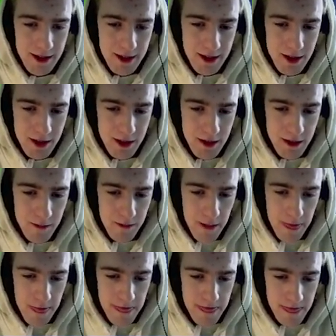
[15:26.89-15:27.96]

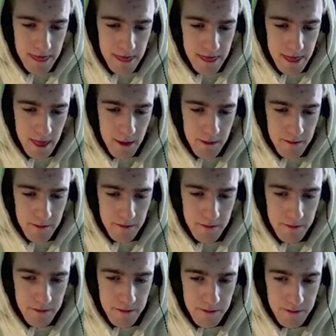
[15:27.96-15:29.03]

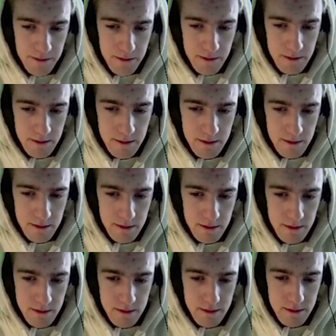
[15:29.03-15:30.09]

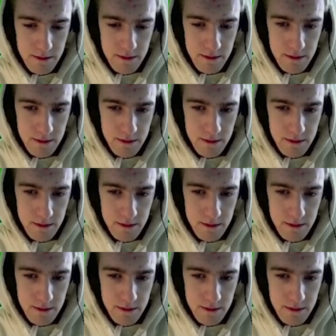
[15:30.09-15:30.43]
(silence)